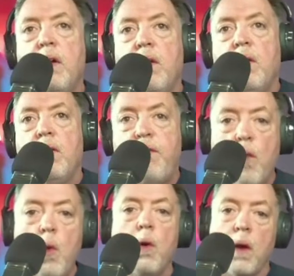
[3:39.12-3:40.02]

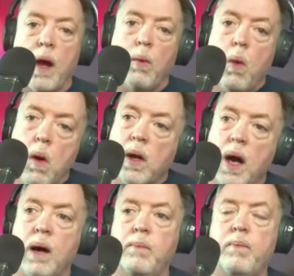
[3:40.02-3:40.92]
4, I woke
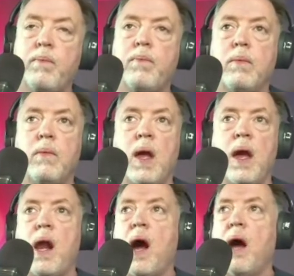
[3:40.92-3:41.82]
up
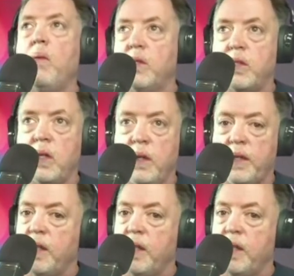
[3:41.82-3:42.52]
and I was like,